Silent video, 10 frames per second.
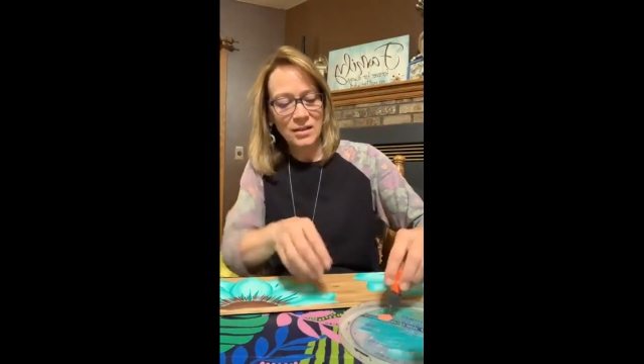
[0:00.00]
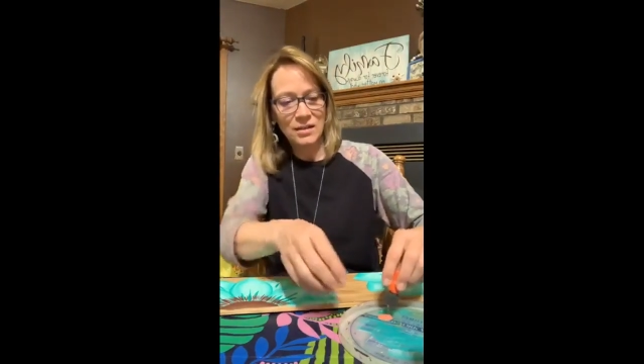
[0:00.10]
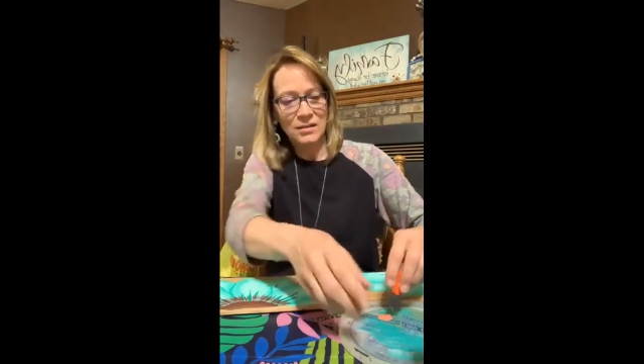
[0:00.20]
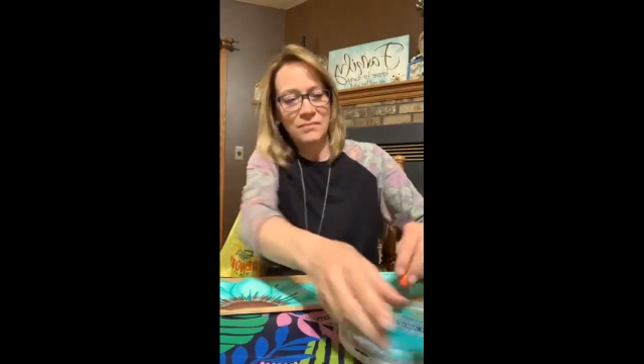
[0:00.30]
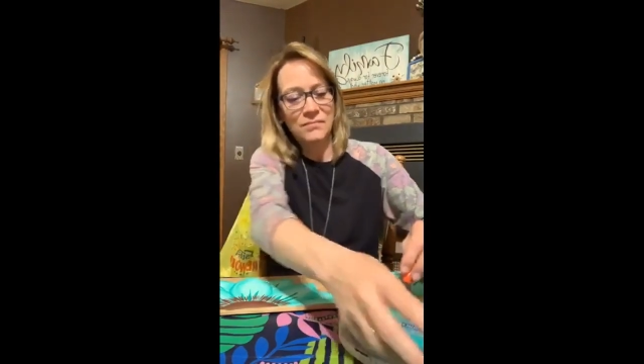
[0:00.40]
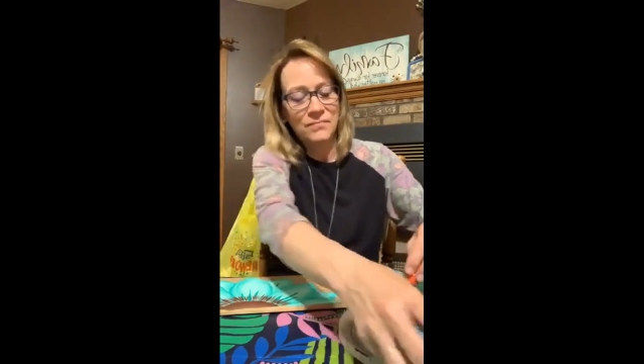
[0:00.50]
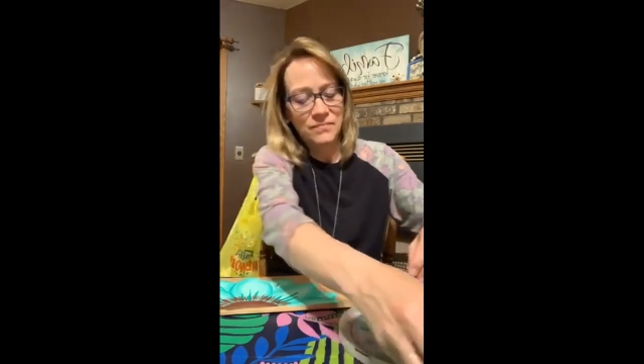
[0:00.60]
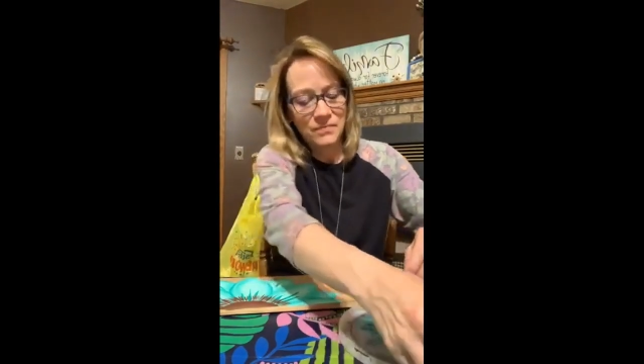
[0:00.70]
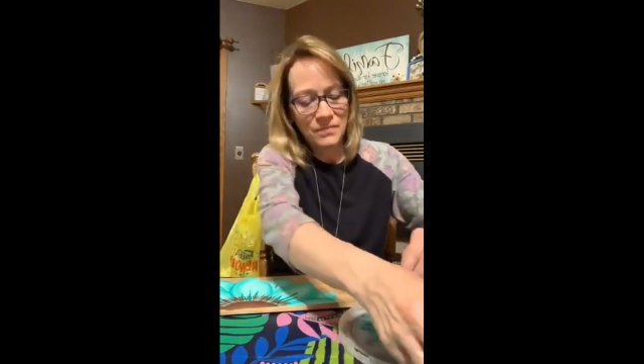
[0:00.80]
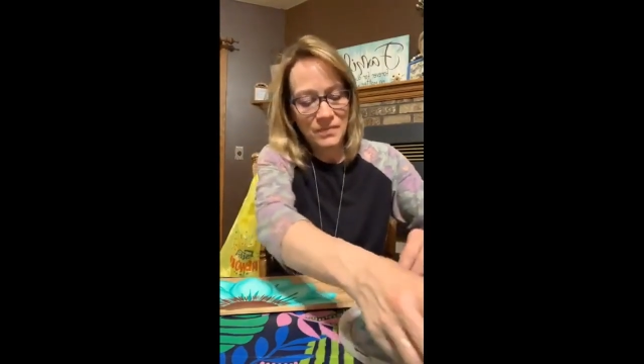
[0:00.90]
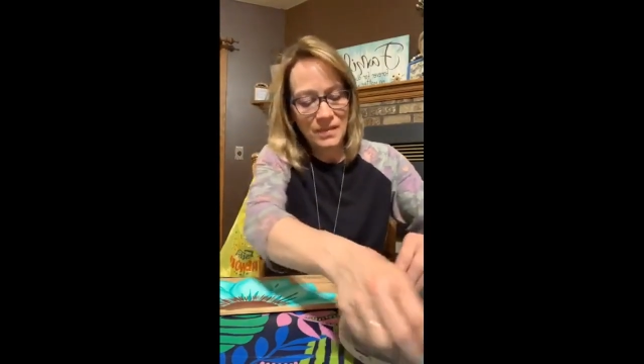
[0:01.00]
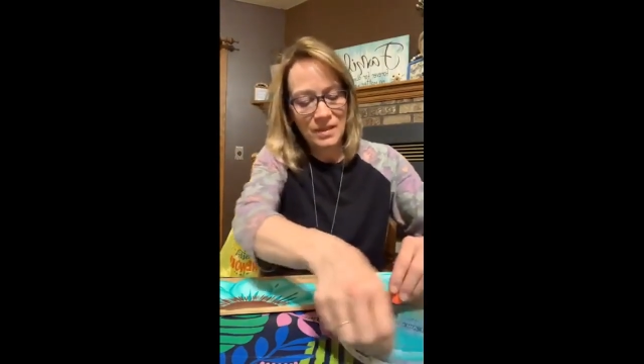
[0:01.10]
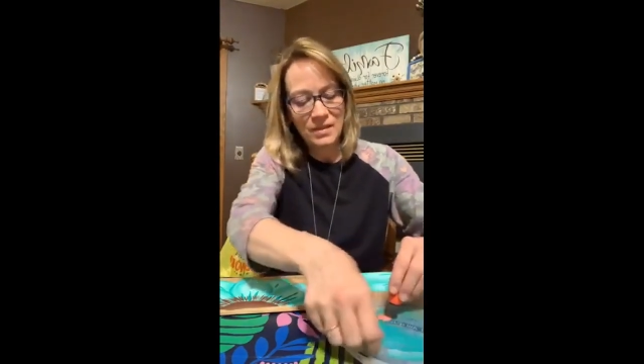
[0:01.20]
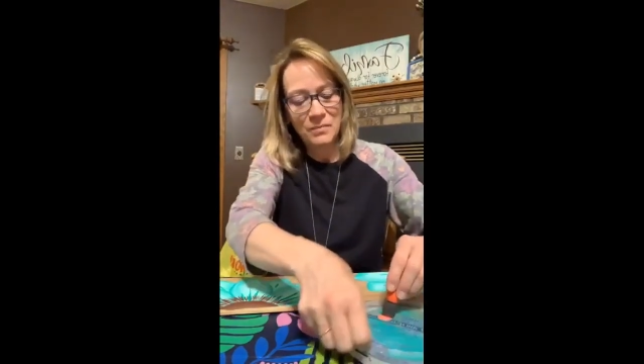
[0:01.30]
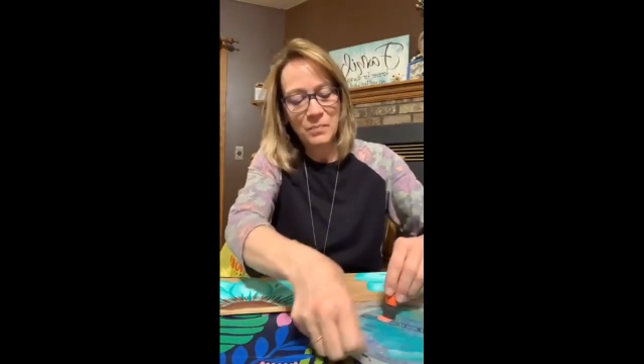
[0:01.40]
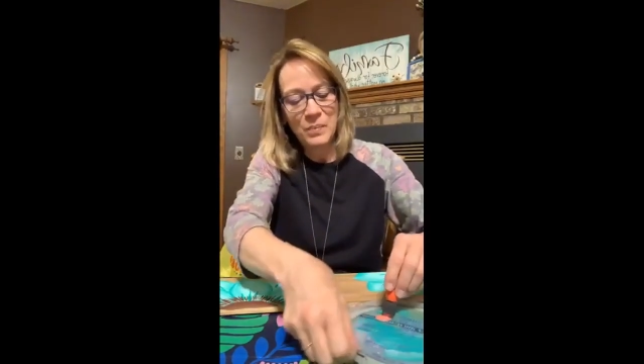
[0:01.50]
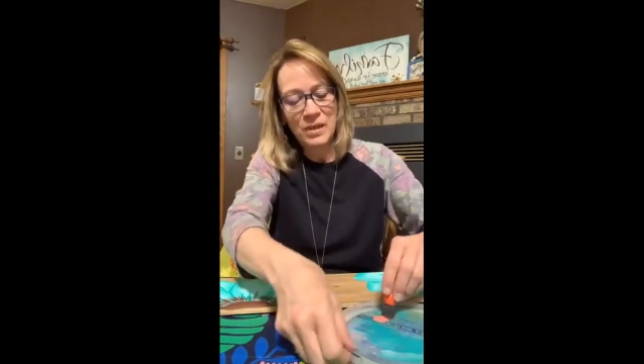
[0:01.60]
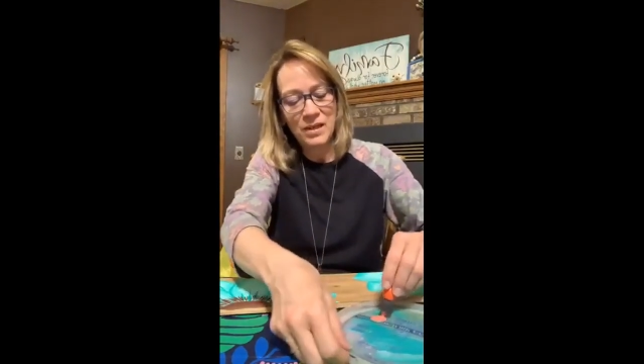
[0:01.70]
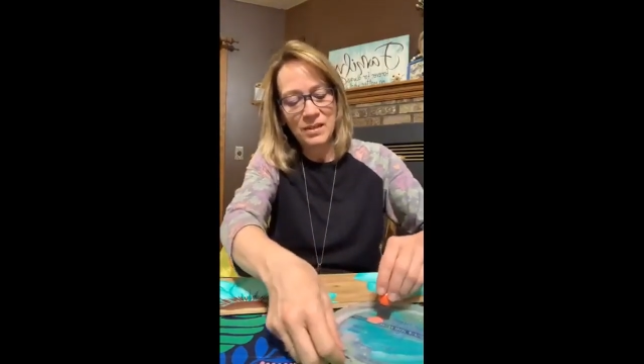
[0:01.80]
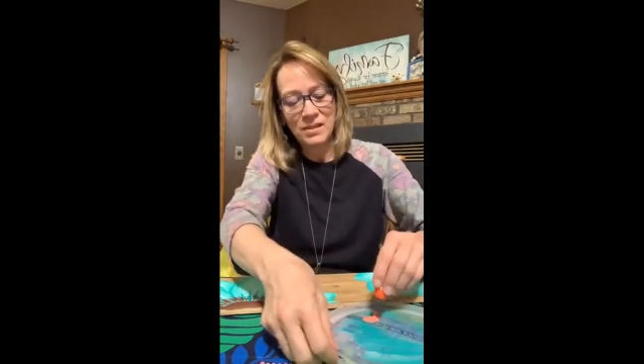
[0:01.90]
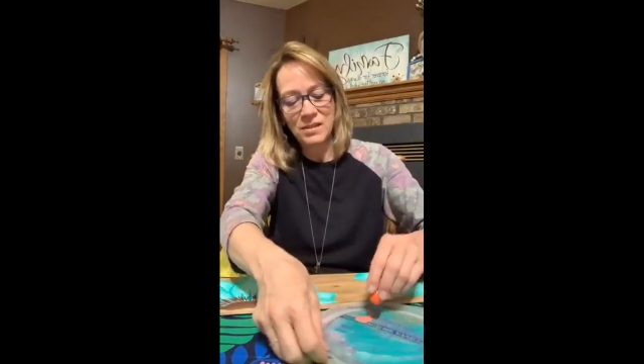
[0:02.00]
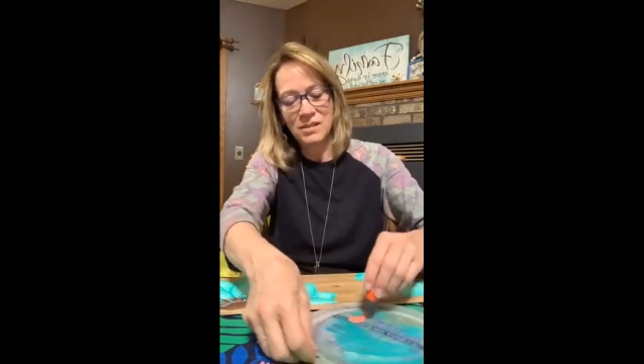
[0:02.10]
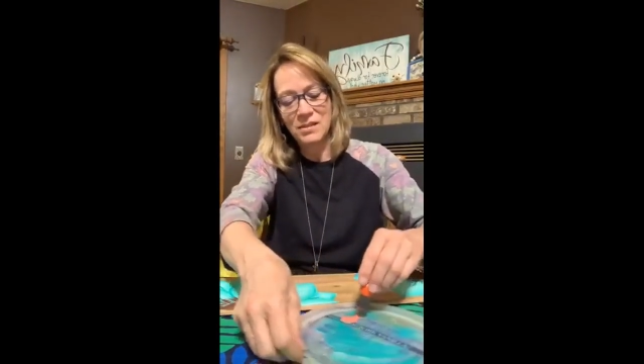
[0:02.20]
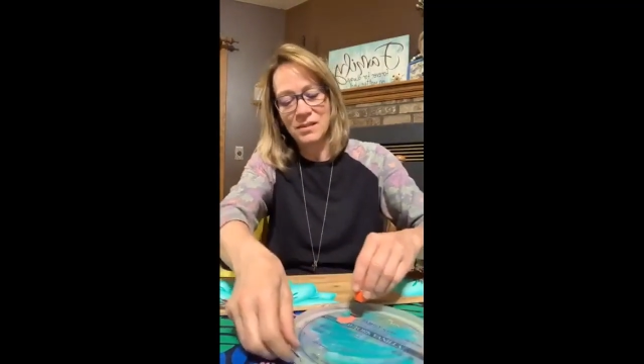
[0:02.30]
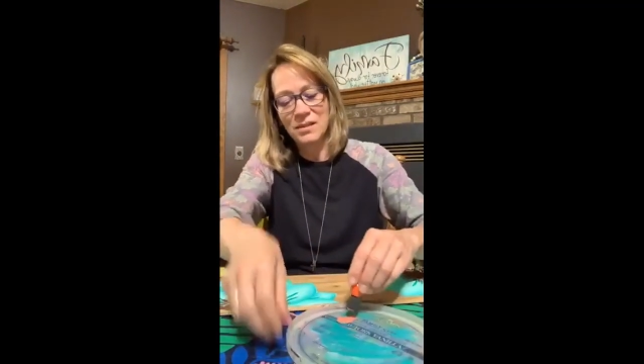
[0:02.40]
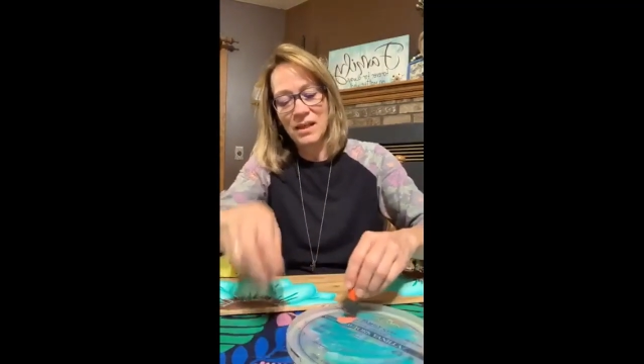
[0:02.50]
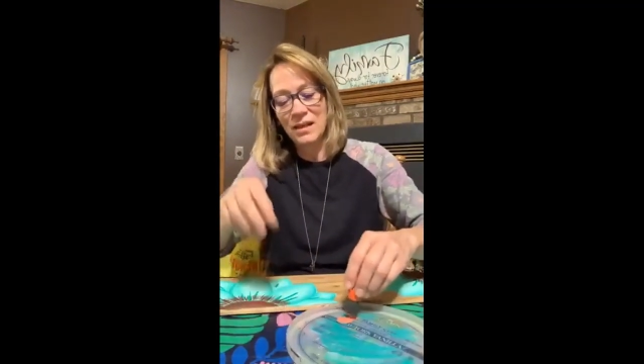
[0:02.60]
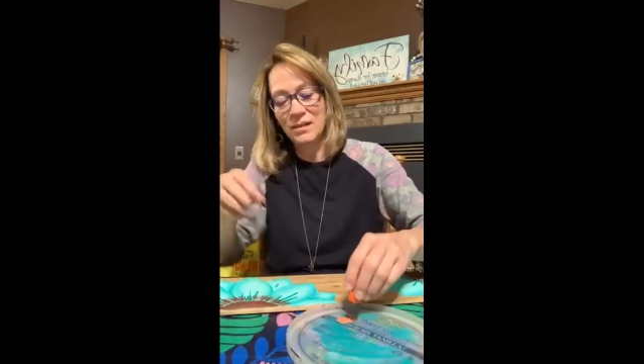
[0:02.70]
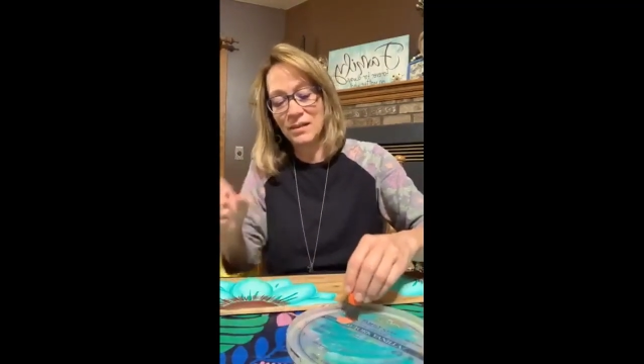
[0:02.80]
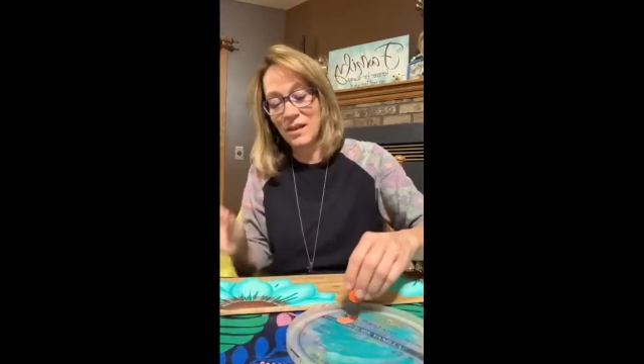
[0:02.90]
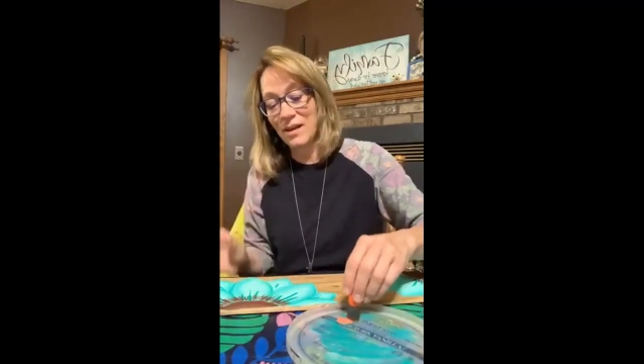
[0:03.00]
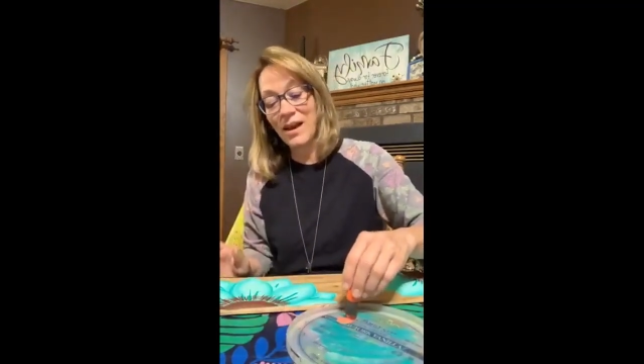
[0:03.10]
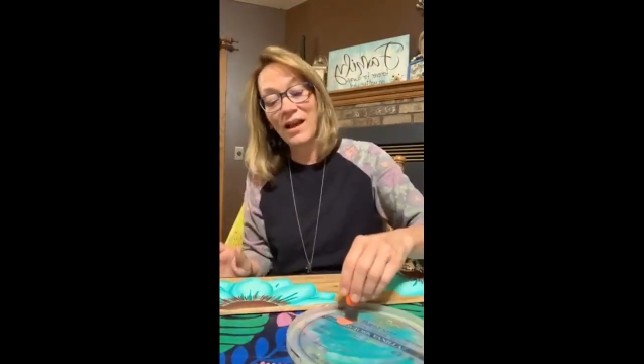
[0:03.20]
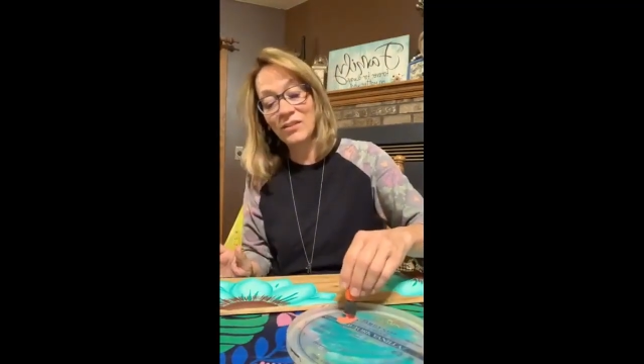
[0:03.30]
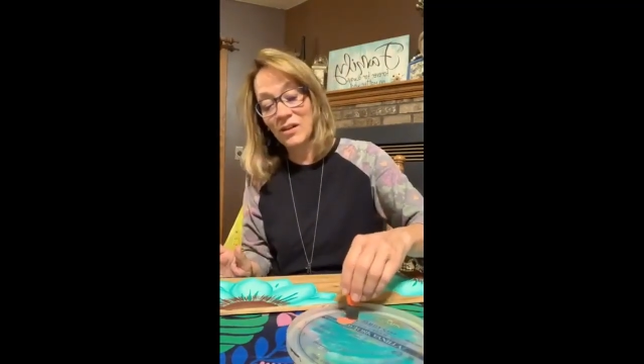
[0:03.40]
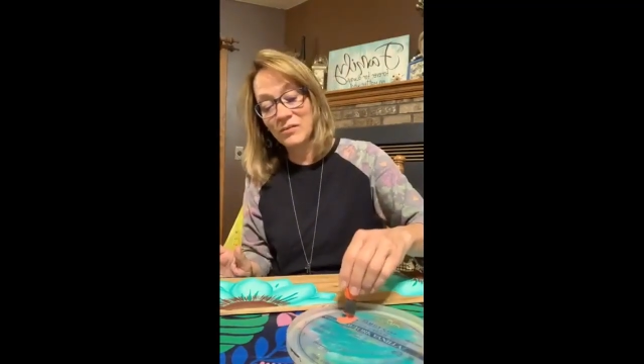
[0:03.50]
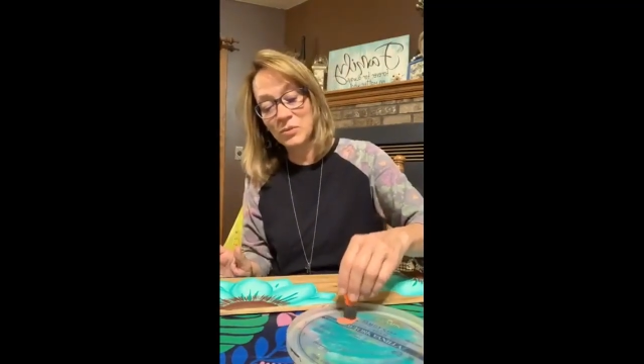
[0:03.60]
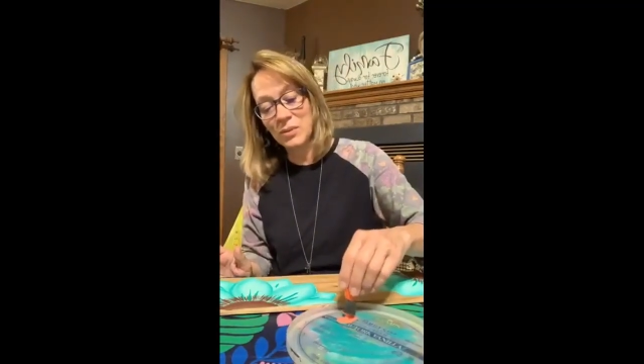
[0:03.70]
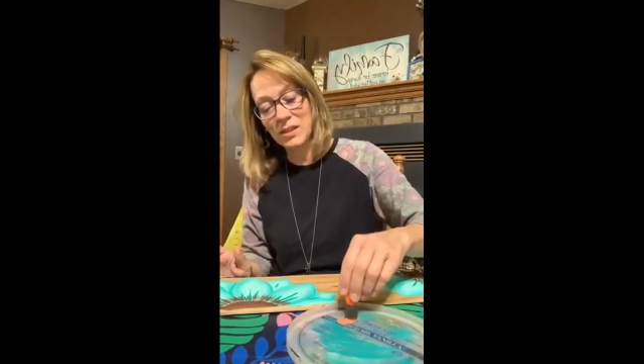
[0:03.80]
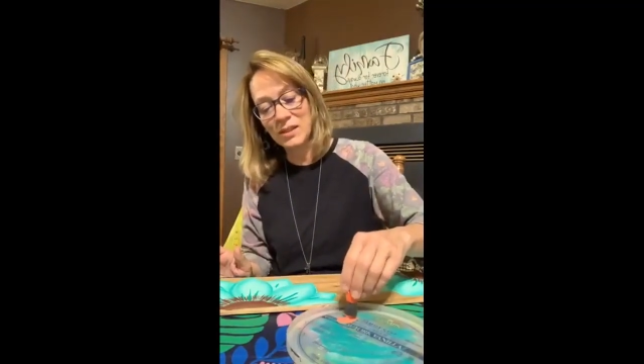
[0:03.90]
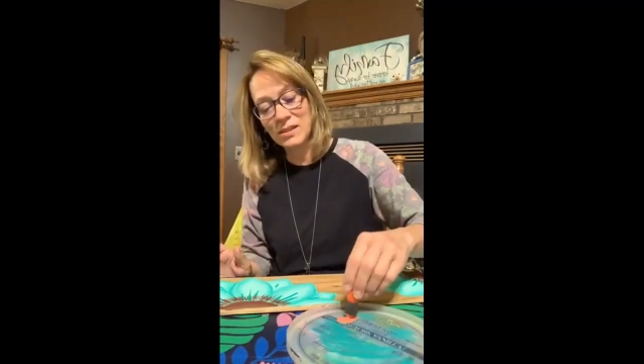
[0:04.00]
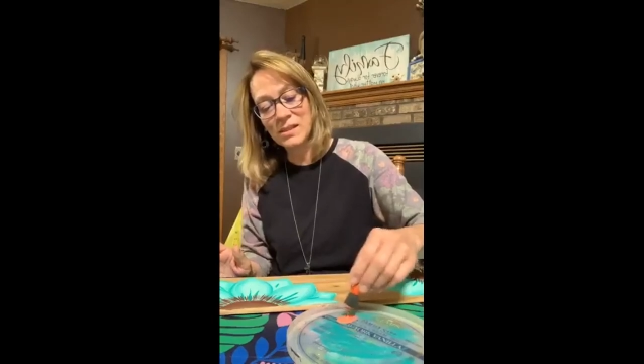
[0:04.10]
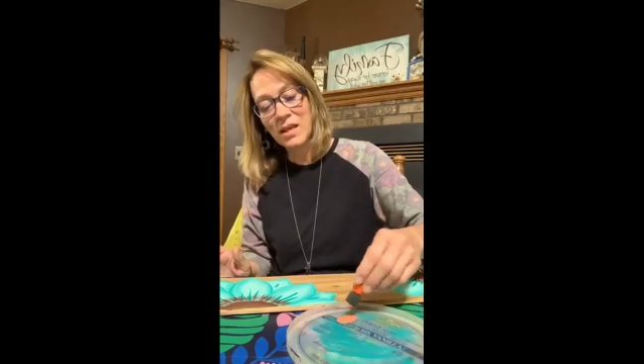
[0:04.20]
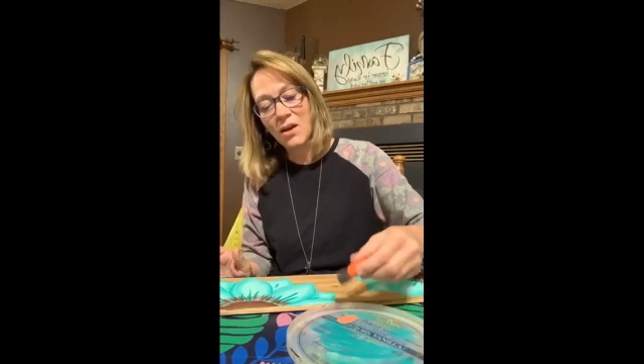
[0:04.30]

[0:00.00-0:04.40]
Um, but I, yeah, I love doing this.